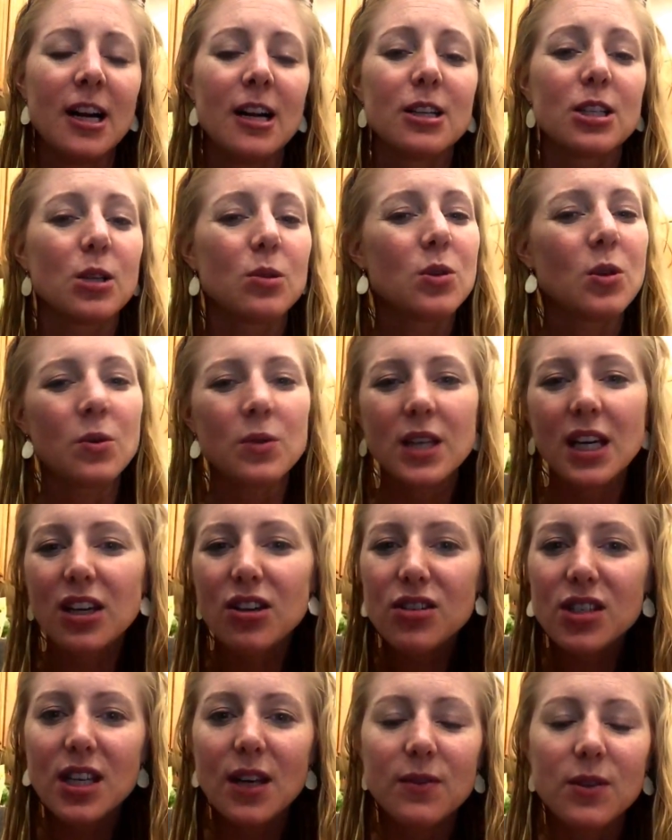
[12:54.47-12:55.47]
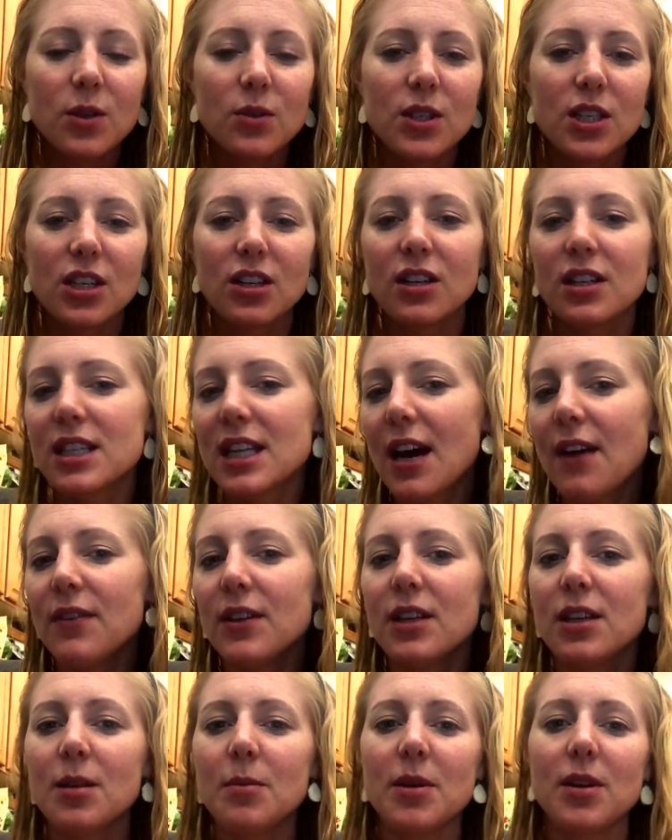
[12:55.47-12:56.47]
So don't take yourself so serious. Have a
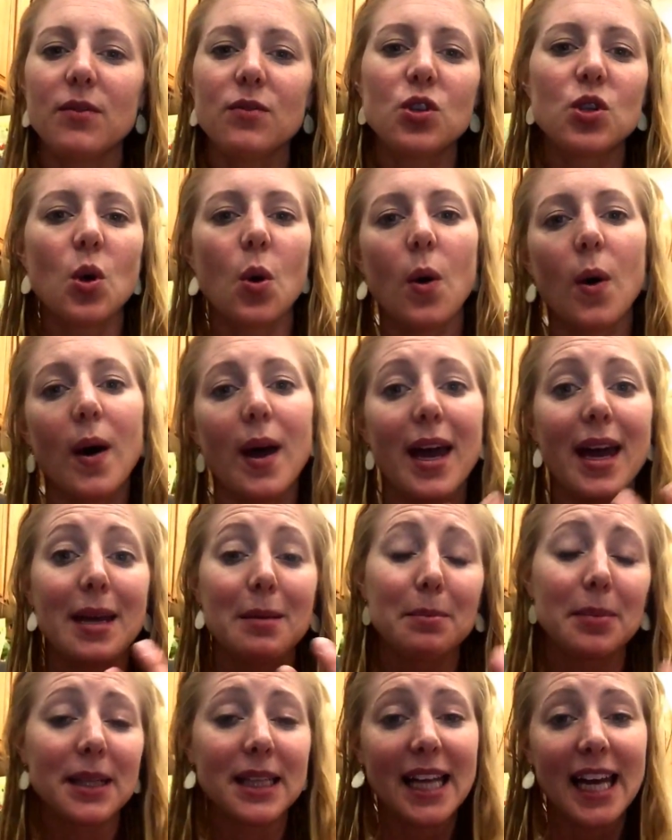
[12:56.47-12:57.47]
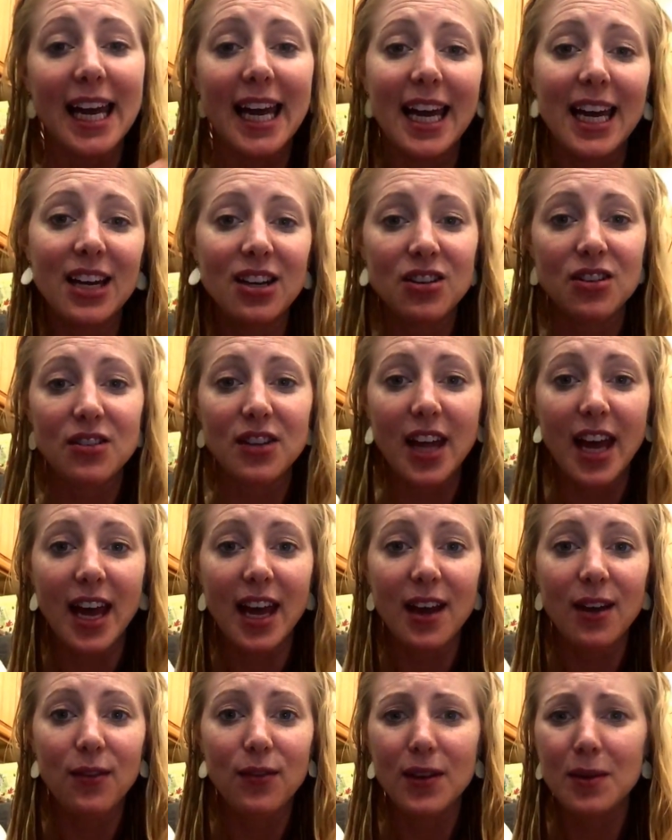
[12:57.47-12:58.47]
little bit of joy and play in your
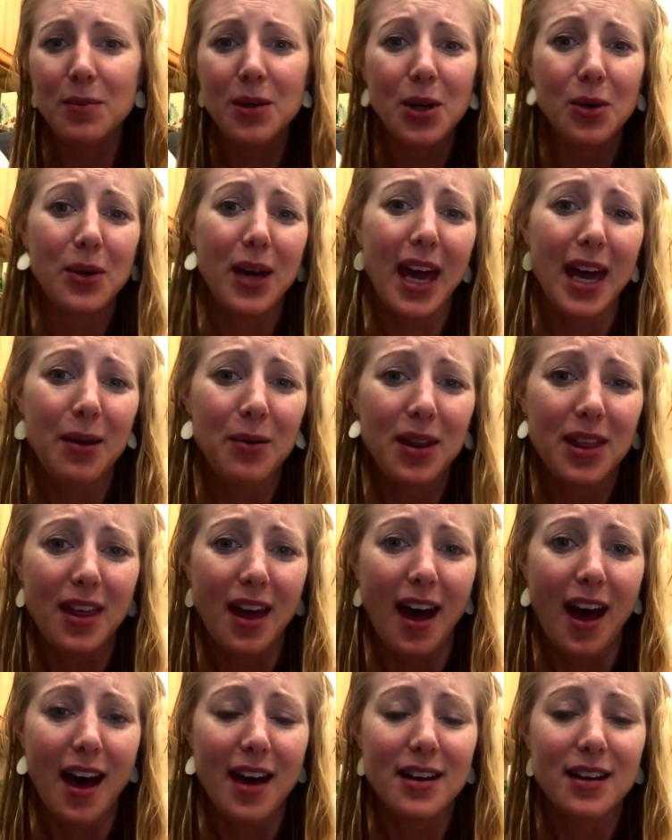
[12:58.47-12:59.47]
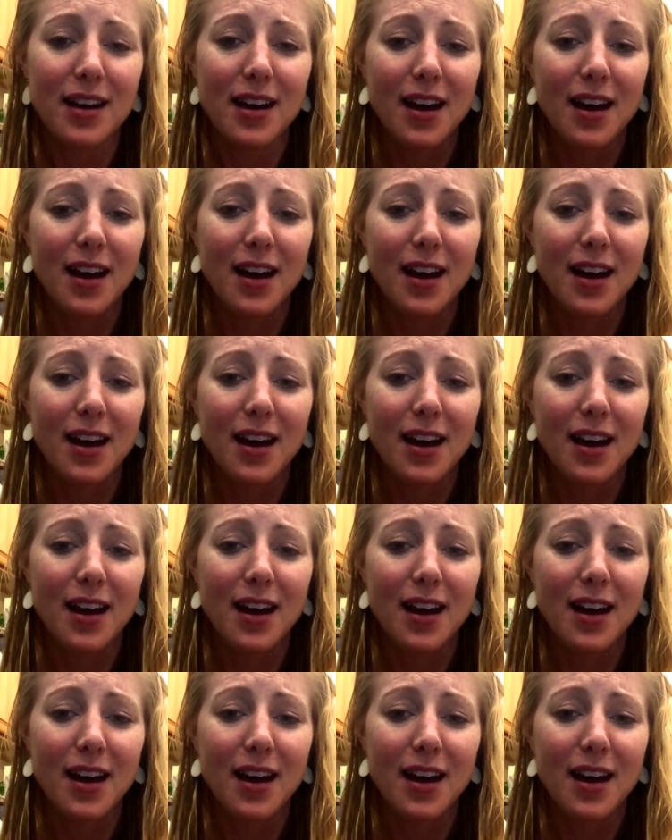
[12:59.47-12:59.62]
life and be okay with that.